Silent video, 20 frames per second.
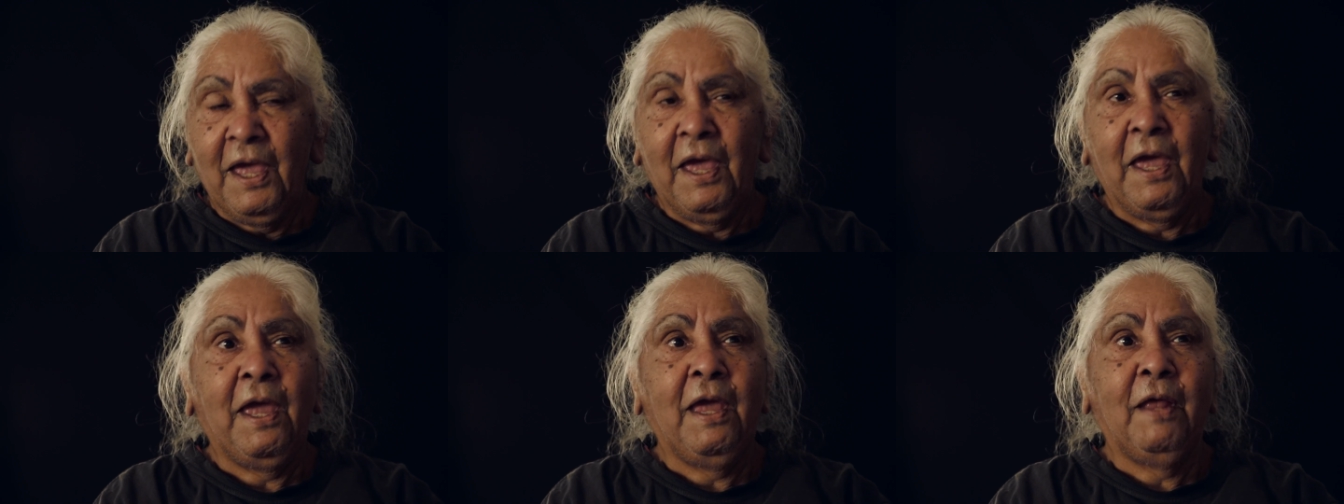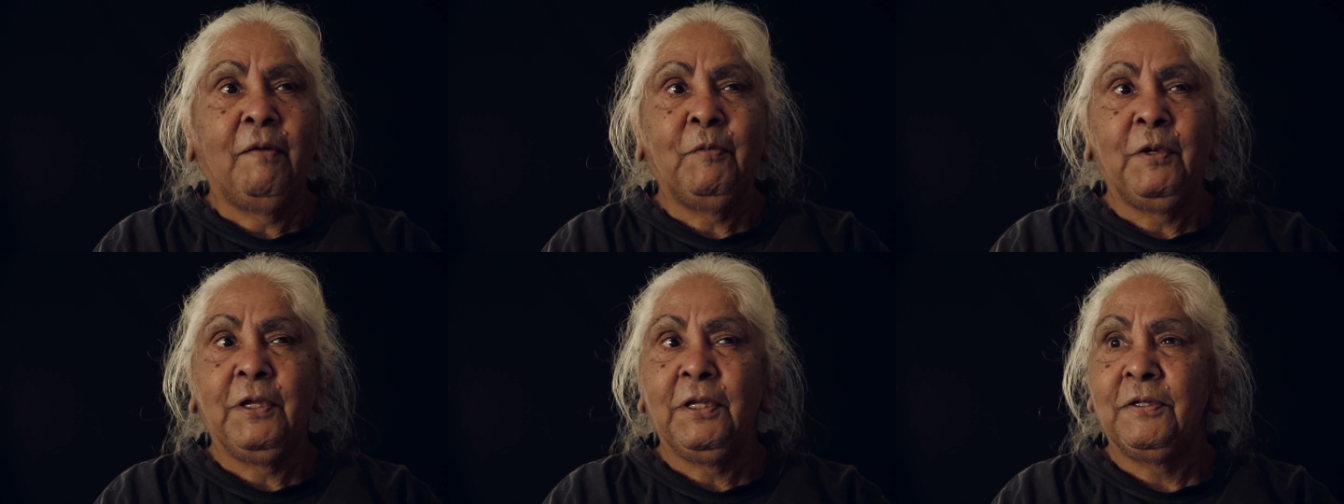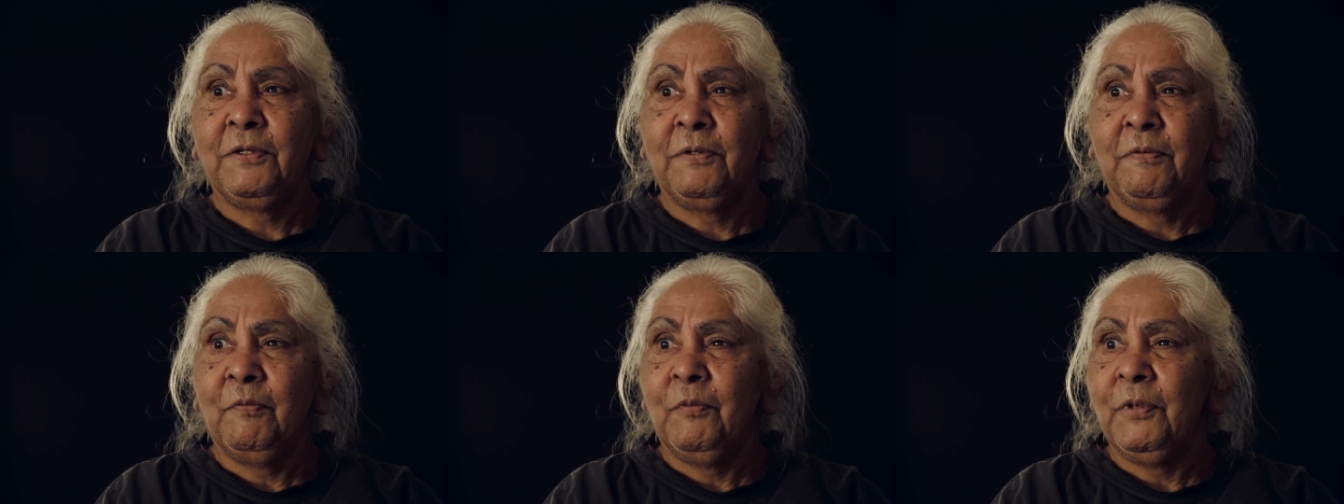and
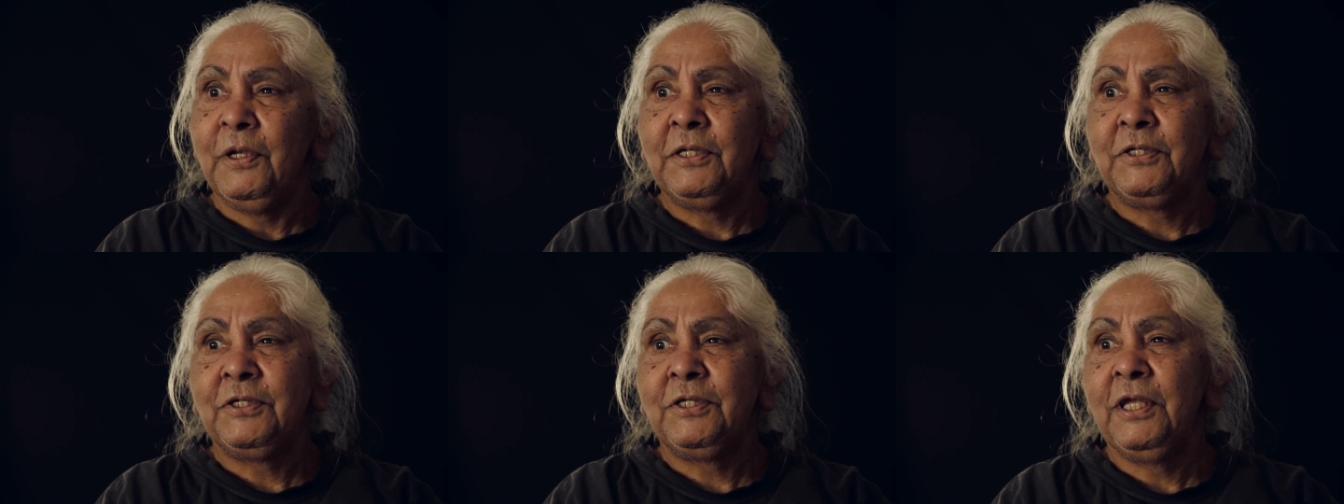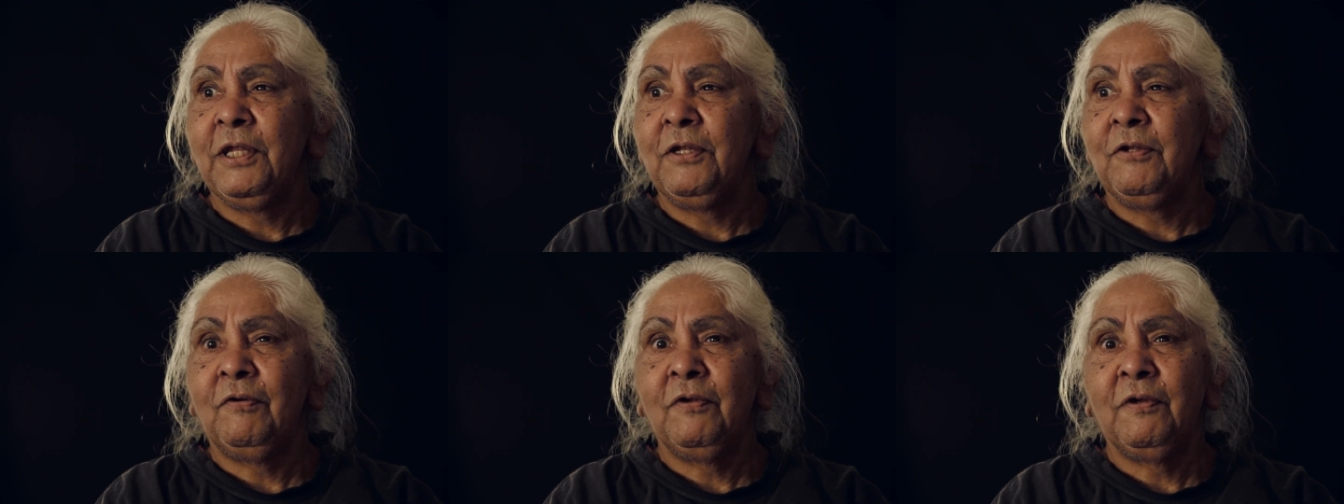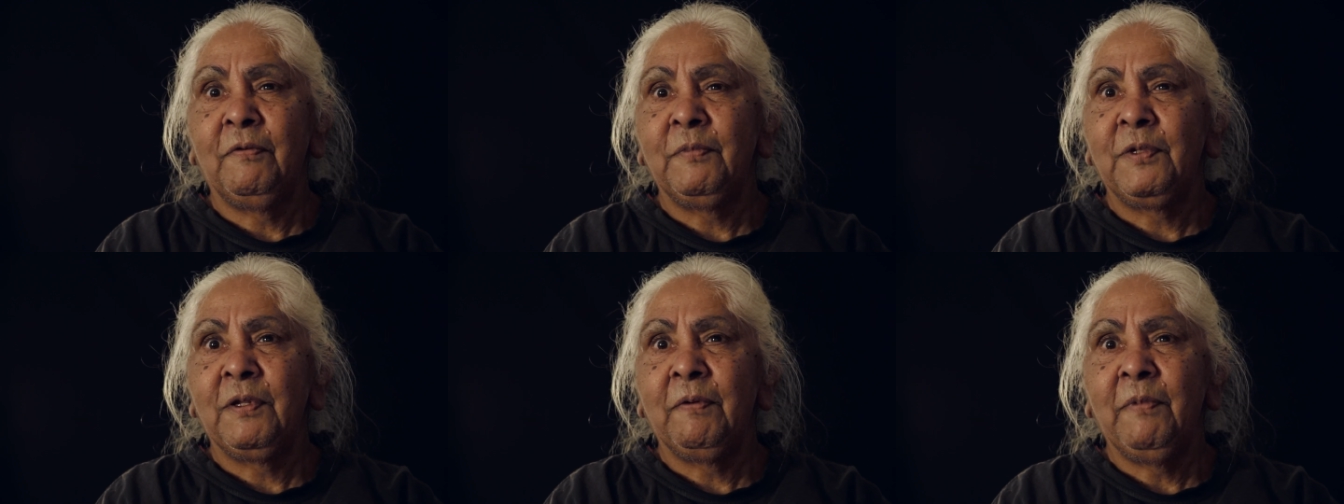we'd we'd sit on
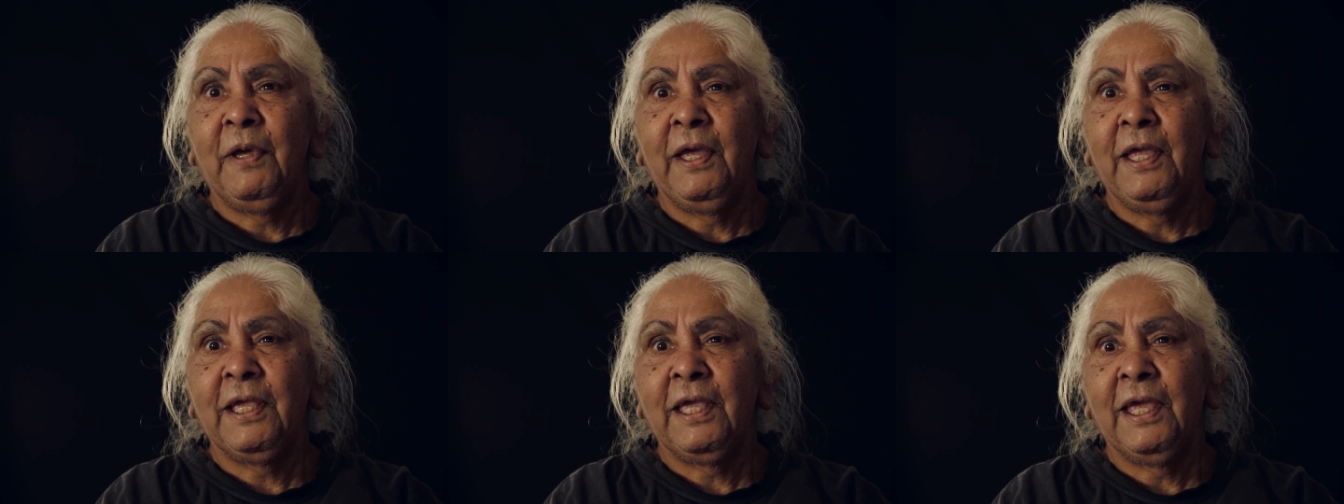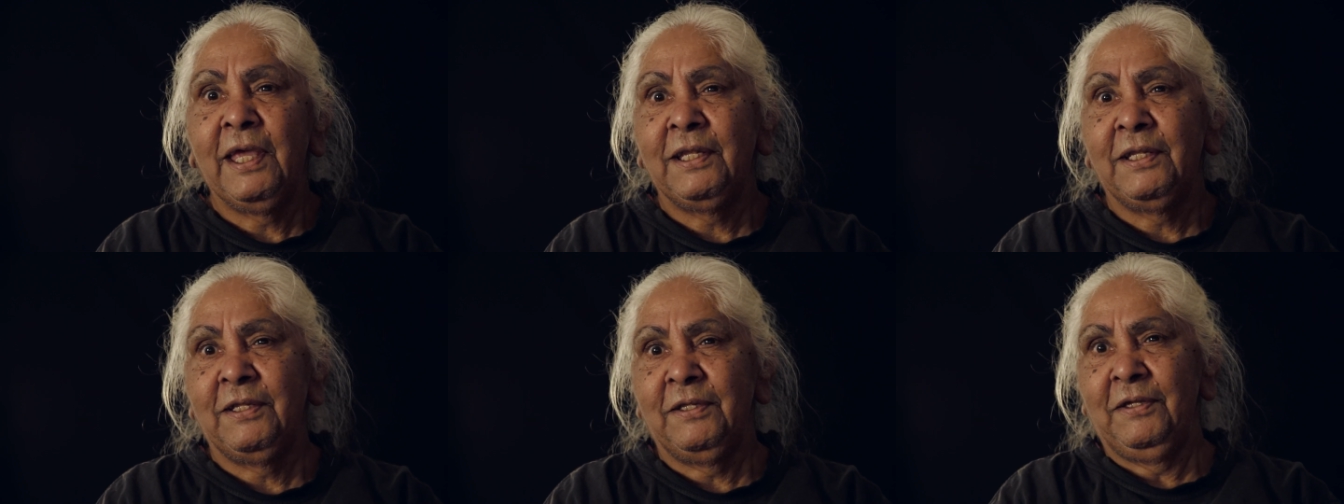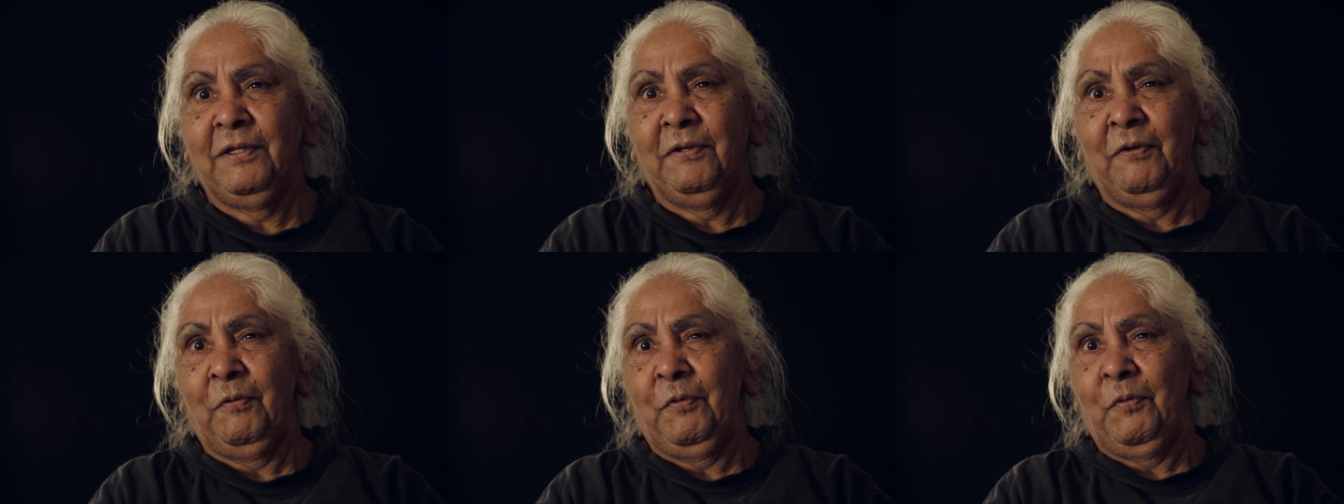them to make out
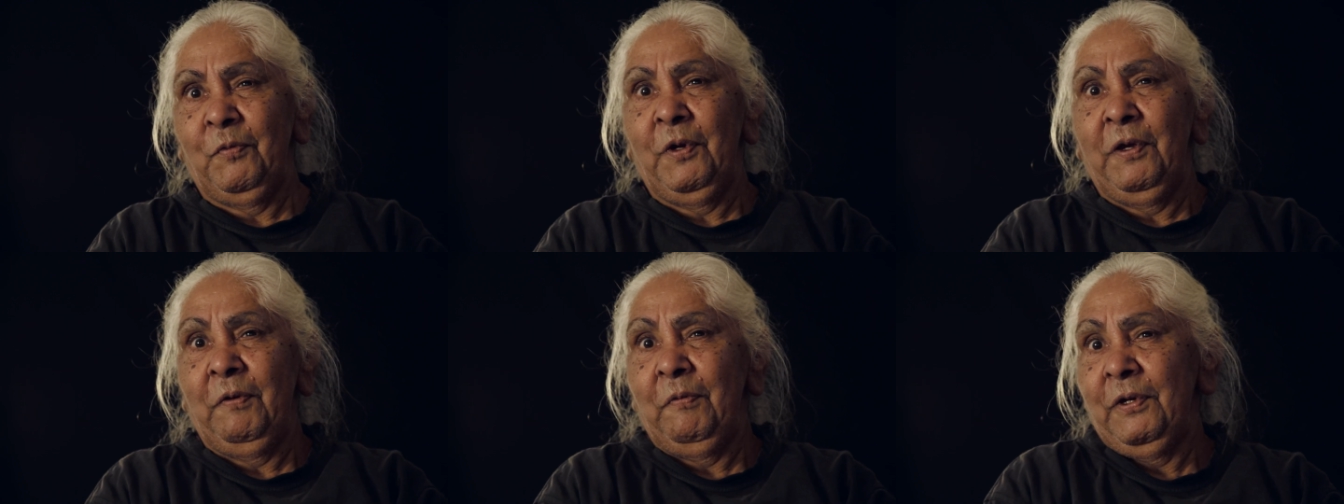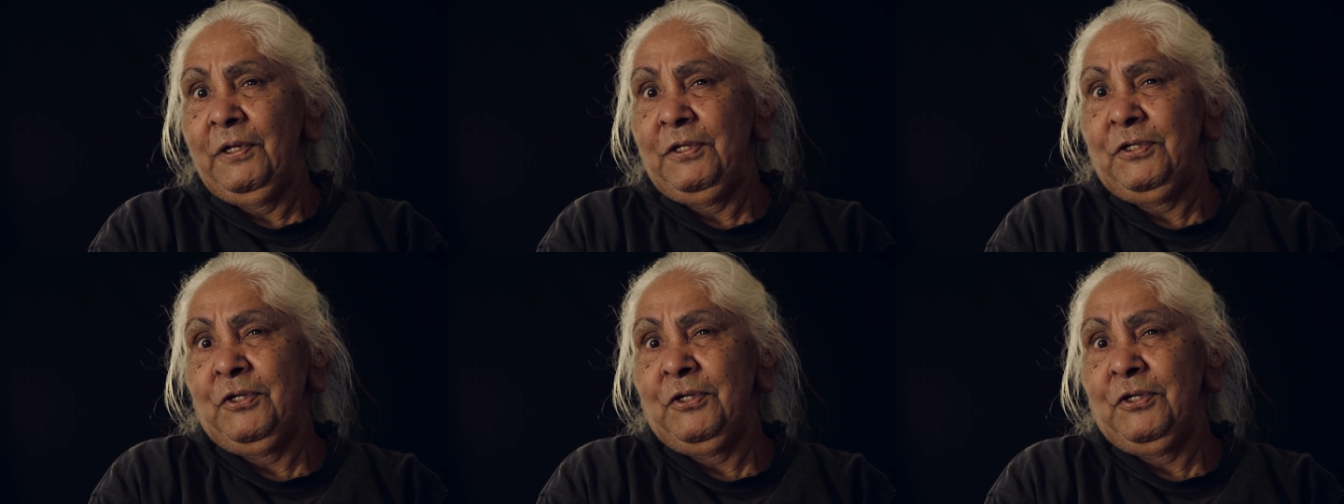you know, we were